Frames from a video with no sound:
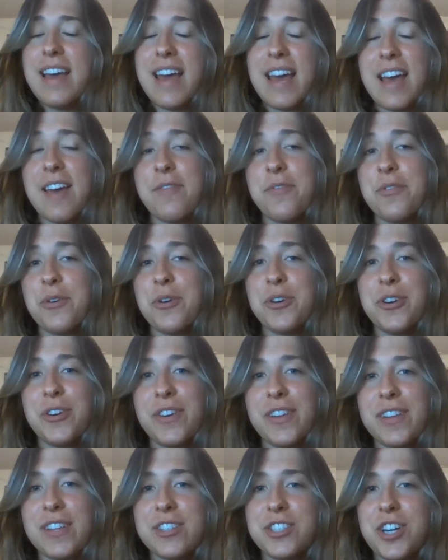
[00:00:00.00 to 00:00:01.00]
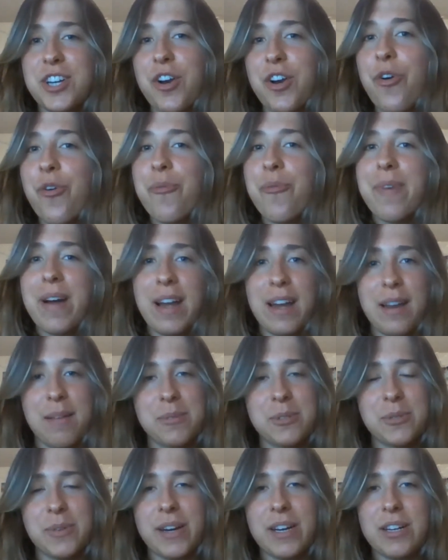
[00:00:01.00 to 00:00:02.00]
If you're new to this channel, my name
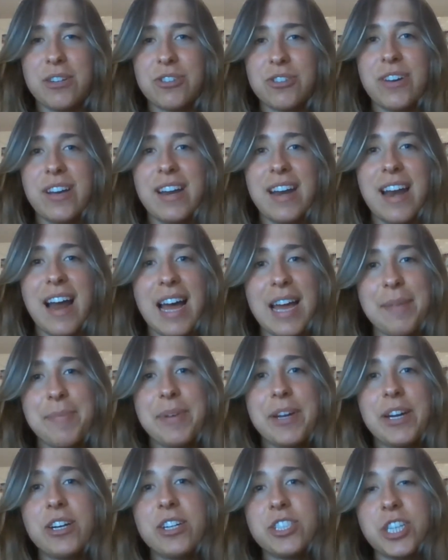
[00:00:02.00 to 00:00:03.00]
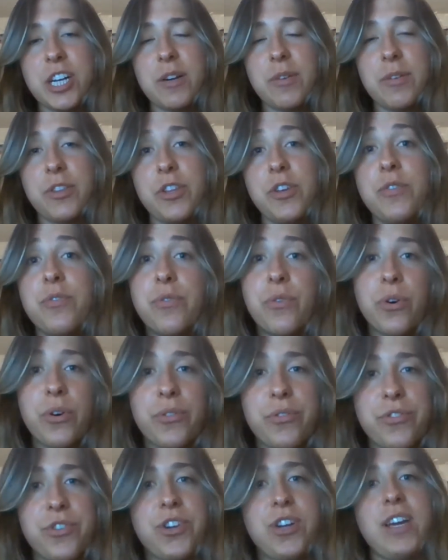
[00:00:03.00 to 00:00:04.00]
is Rachel, and I am here to share with you for
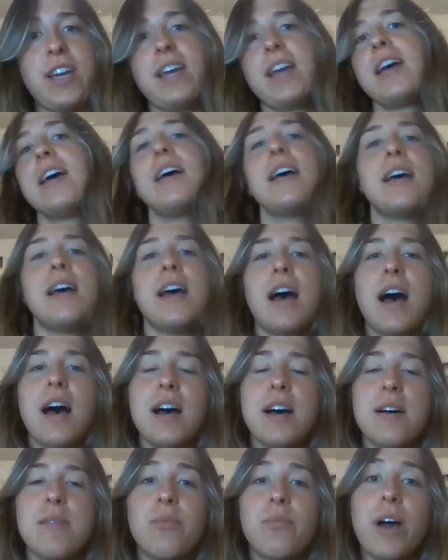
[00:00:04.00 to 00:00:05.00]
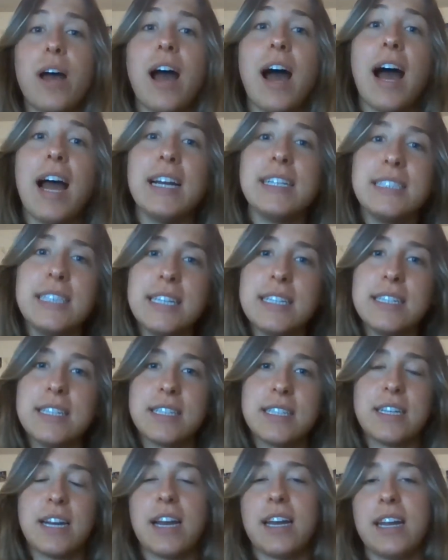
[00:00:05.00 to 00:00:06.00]
free um, what I did to
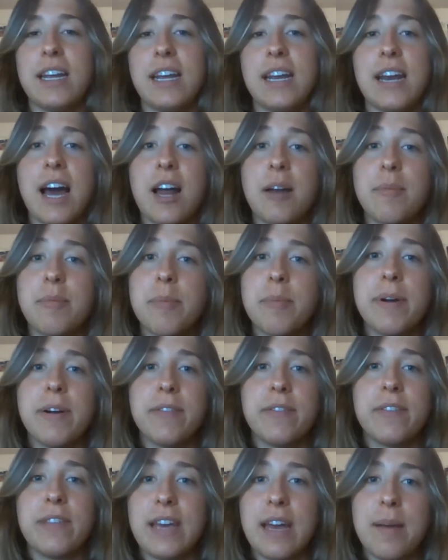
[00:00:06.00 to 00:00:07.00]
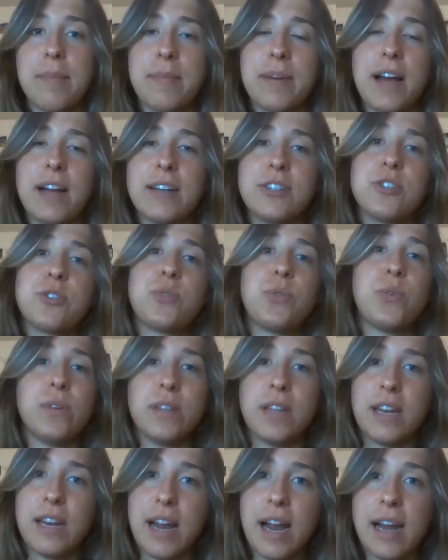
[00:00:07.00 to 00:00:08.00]
study and how to prepare for the MCAT to score
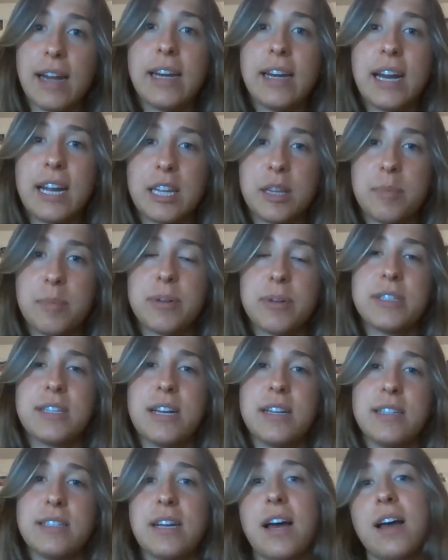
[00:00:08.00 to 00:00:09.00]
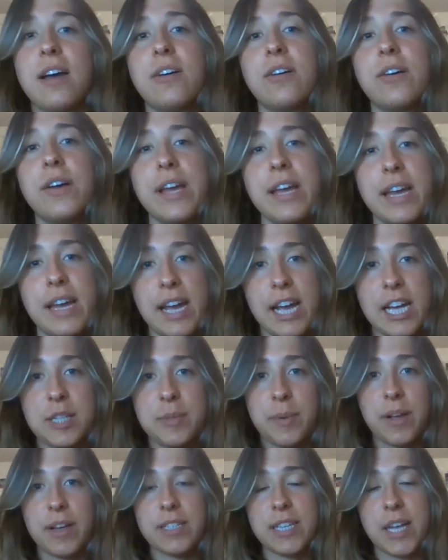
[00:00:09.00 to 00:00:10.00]
in the 99th percentile, as
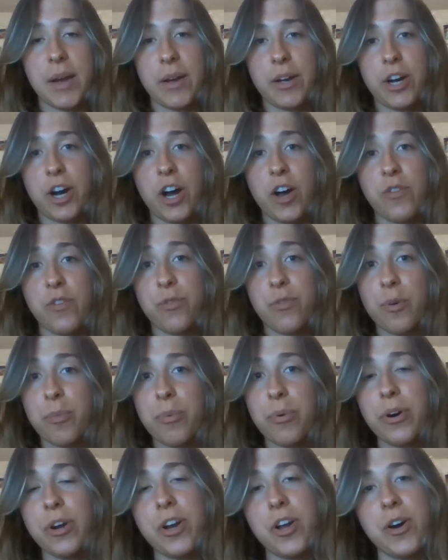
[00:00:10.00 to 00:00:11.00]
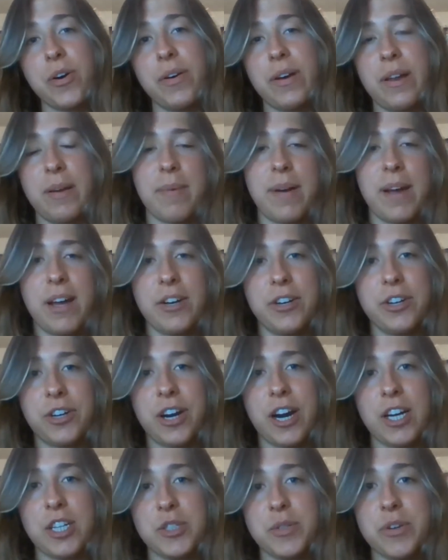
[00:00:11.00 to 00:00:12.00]
well as how I got a 4.0 in my
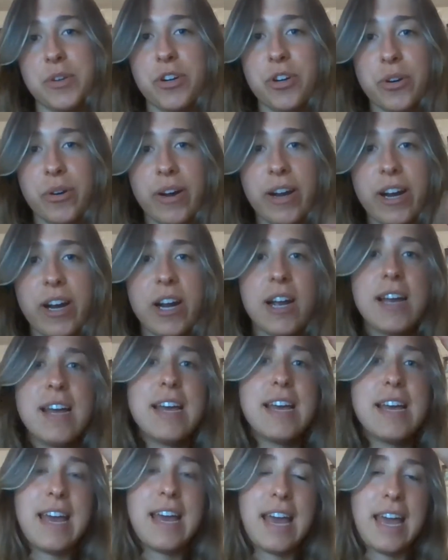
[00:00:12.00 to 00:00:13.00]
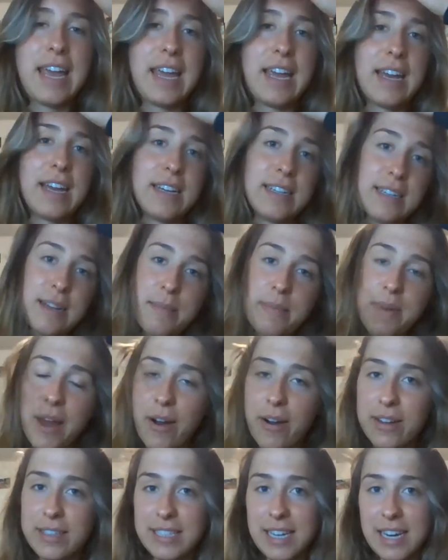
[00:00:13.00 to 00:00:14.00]
undergraduate career and am
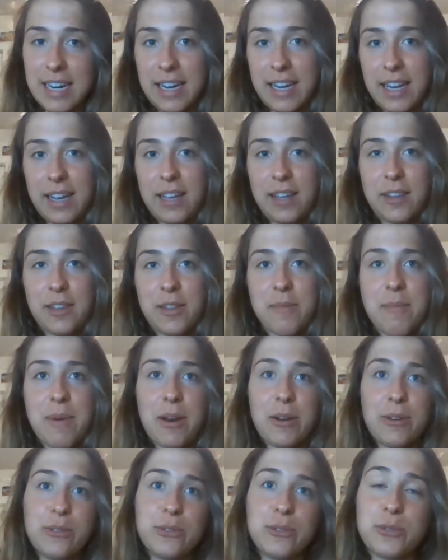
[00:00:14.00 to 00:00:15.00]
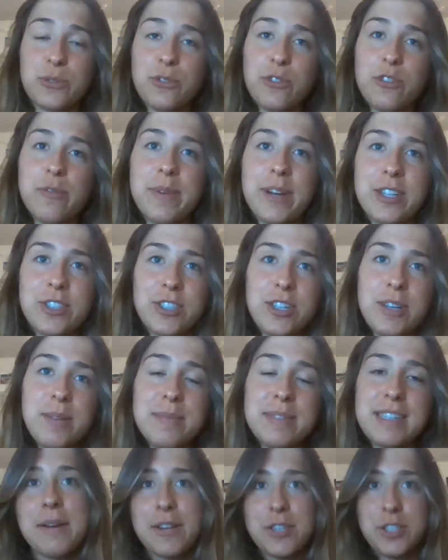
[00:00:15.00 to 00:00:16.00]
now attending the medical school of my
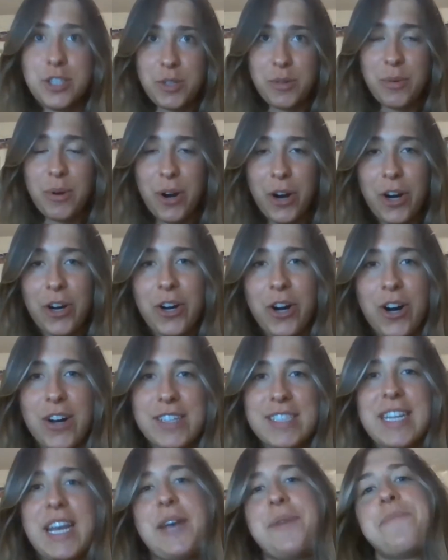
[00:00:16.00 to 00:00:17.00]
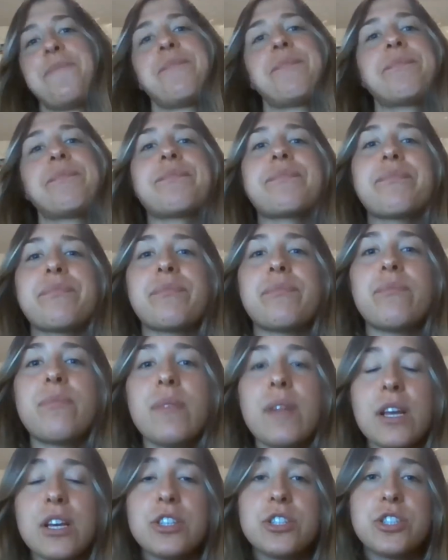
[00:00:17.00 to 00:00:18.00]
dreams to our content.
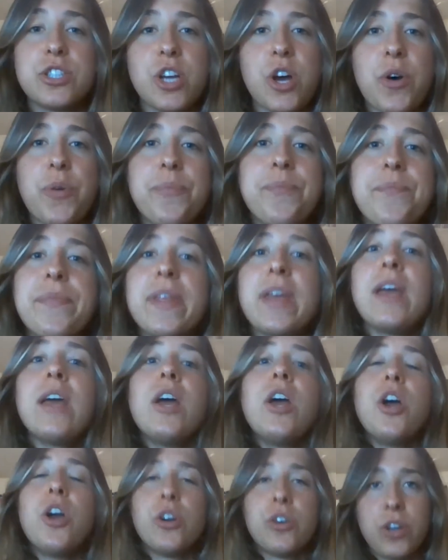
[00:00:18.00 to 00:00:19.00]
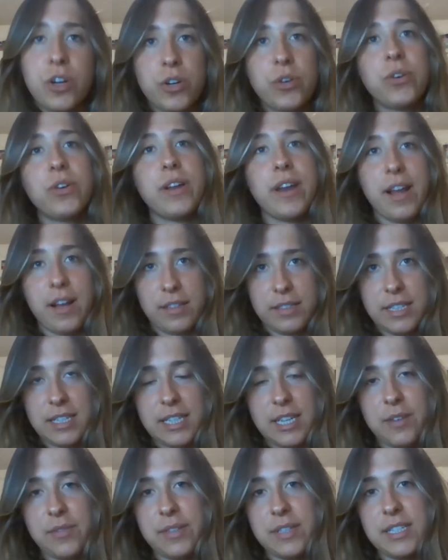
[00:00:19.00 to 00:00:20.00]
So, Critical Analysis
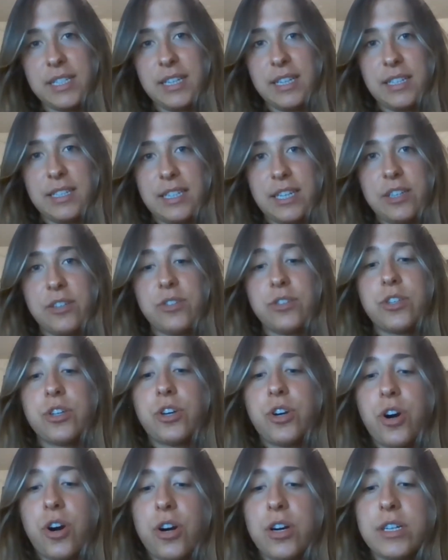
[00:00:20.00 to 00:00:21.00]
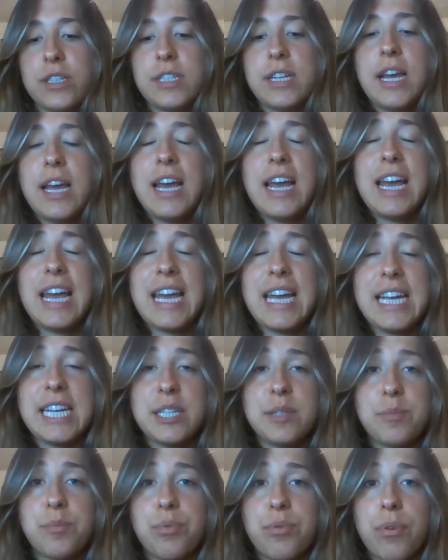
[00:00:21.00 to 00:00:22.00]
and Reasoning Skills, CARS,
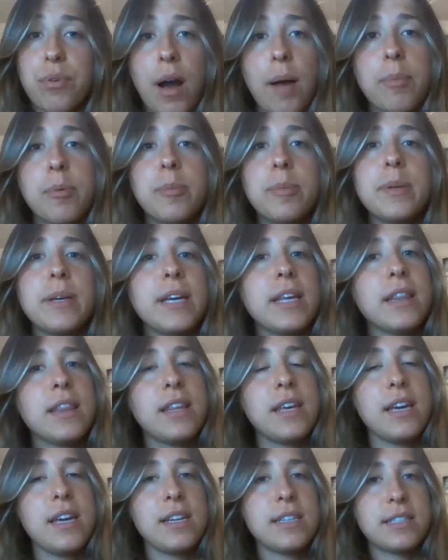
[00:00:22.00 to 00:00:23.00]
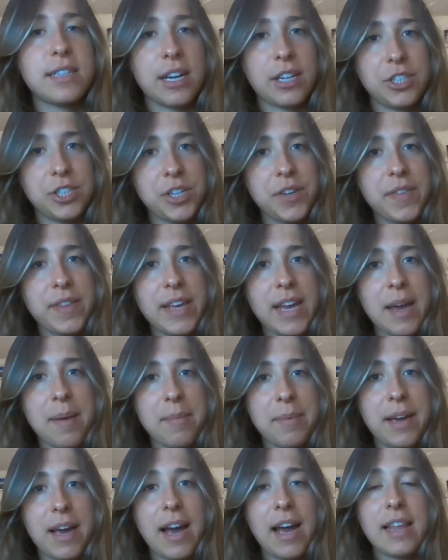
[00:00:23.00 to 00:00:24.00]
is probably the section of the
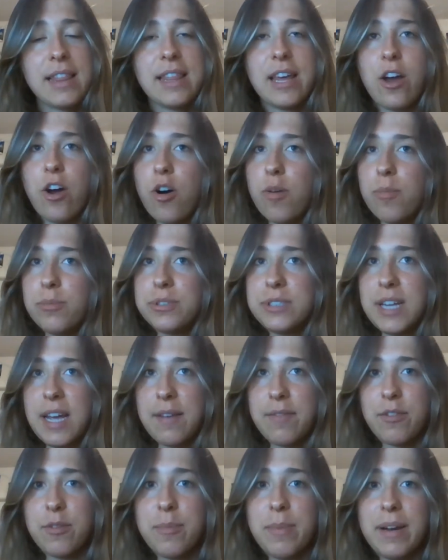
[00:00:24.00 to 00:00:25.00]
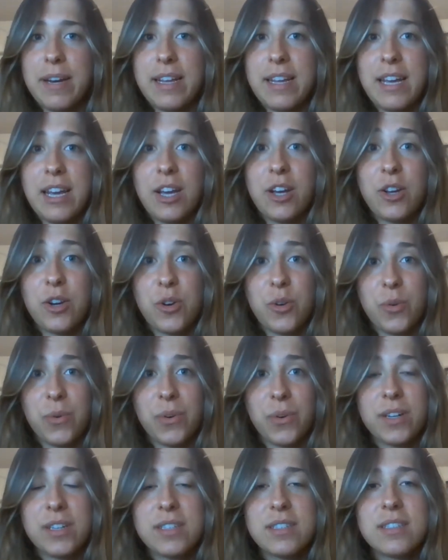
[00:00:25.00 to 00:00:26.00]
MCAT that almost everybody
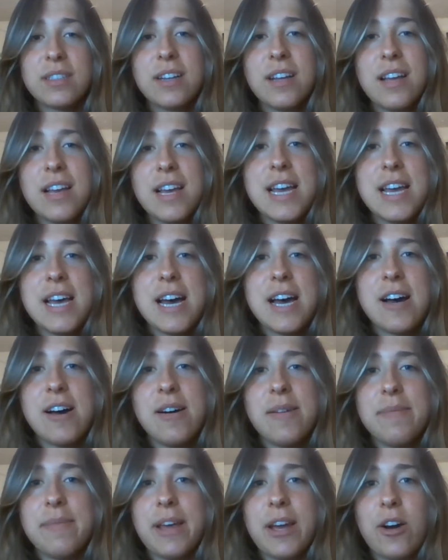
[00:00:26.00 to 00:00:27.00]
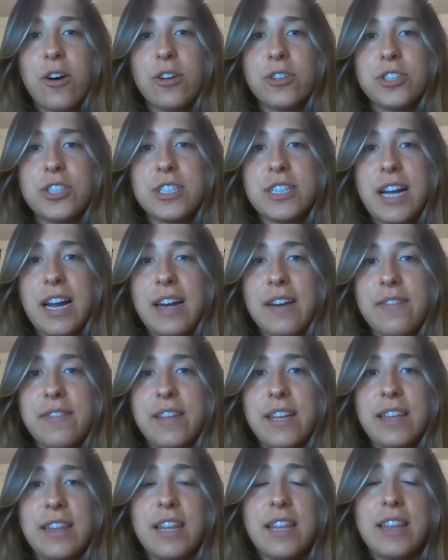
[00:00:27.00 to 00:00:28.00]
ignores. Um, they all just kind of
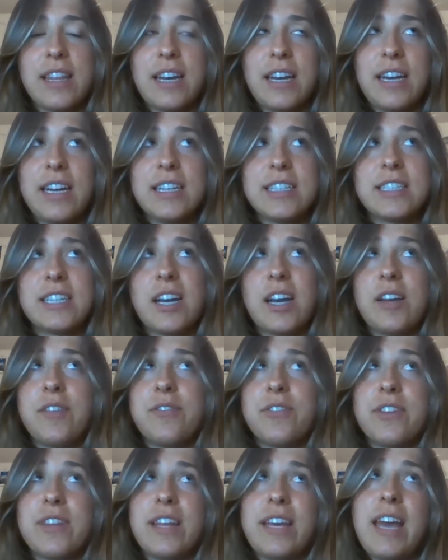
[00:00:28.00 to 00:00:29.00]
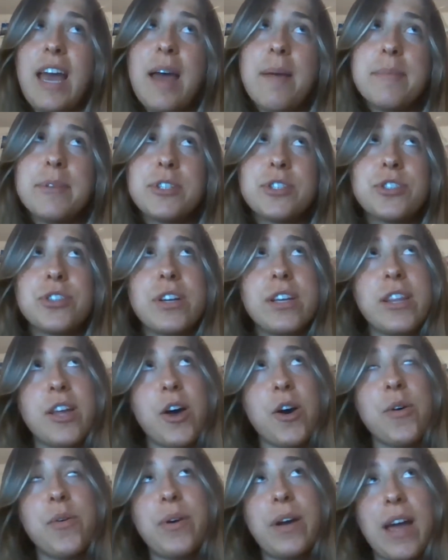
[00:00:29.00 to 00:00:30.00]
think that they need to study for the chemistry, the
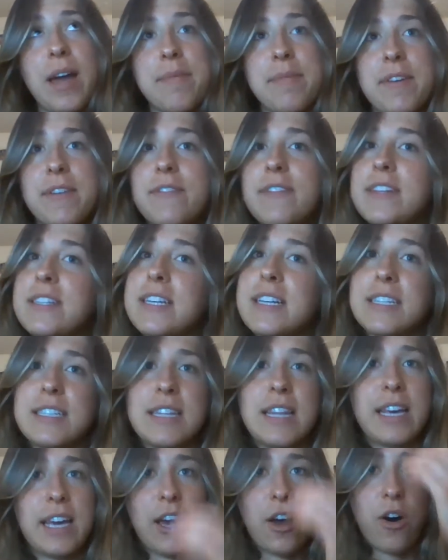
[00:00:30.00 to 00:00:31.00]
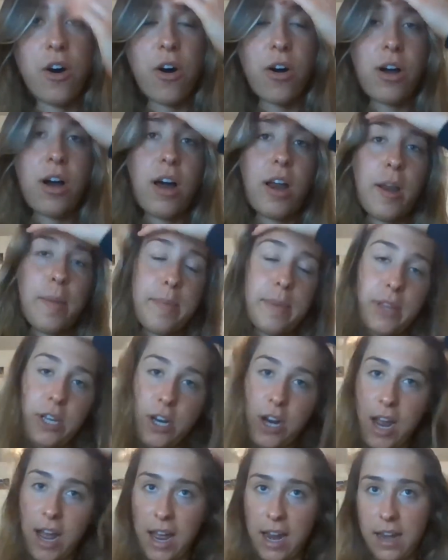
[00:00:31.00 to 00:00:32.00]
OCHEM, the physics, and they get all caught up in
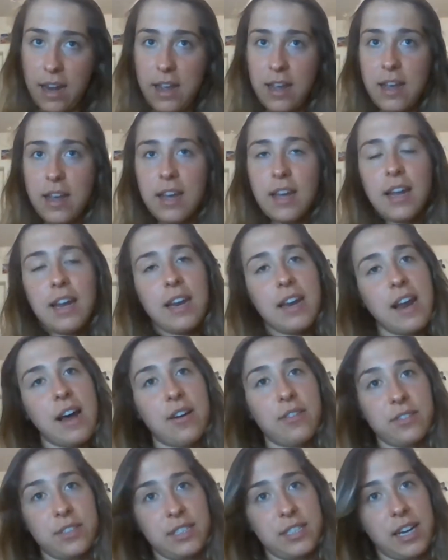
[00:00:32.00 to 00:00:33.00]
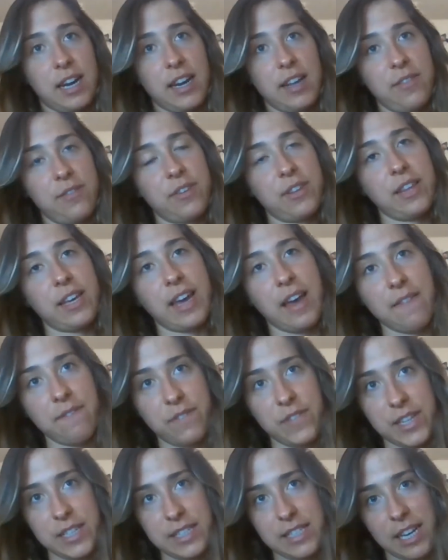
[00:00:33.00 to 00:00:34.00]
their head. Now, studying for the Chem
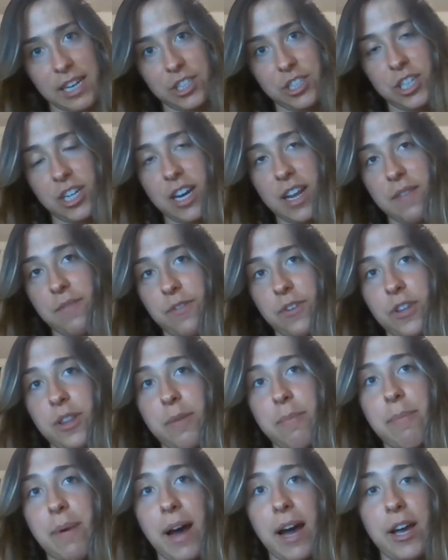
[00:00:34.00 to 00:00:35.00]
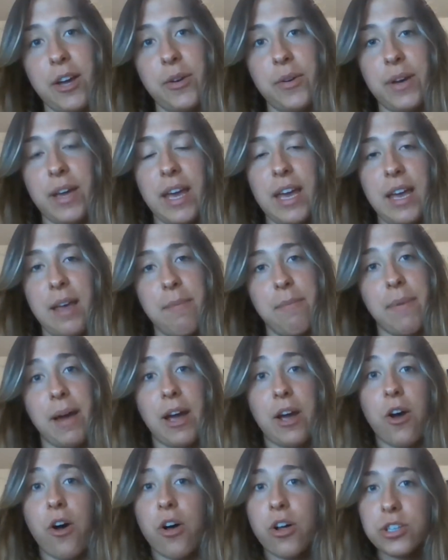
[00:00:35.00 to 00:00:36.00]
Phys section and for the Biochem
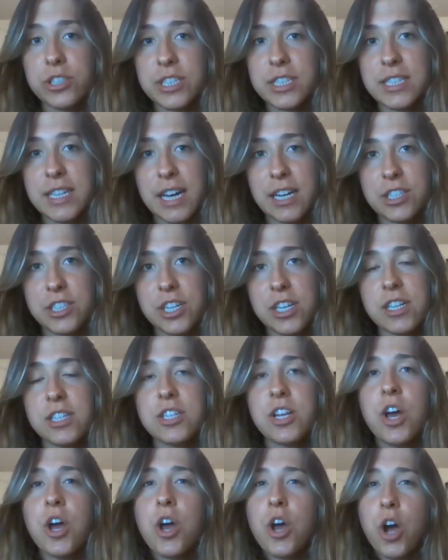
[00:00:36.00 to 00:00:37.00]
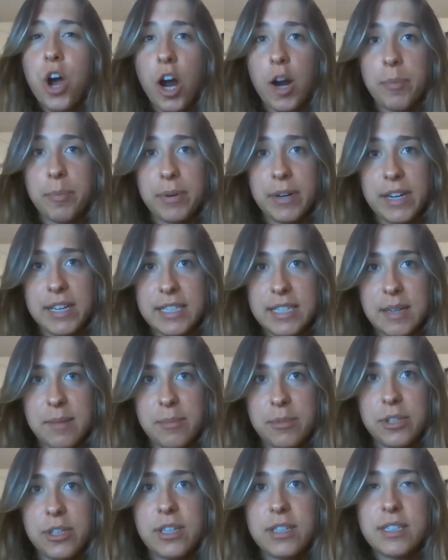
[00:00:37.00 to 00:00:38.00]
Biology sections are pretty
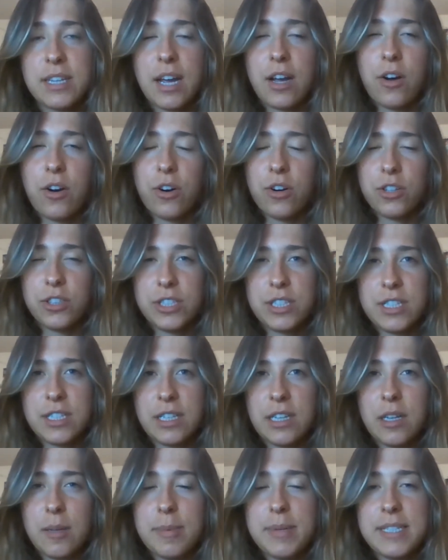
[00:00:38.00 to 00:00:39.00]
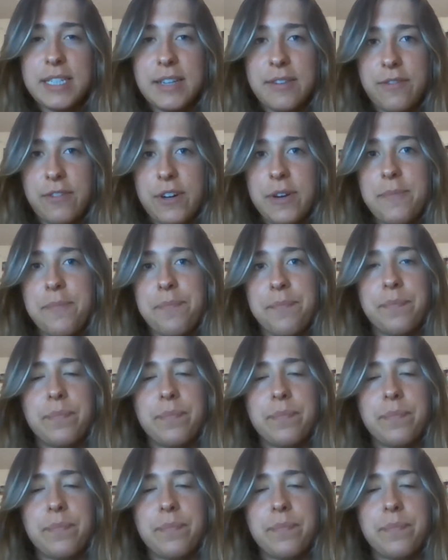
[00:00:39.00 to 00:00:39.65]
similar. Psychology is a little bit different.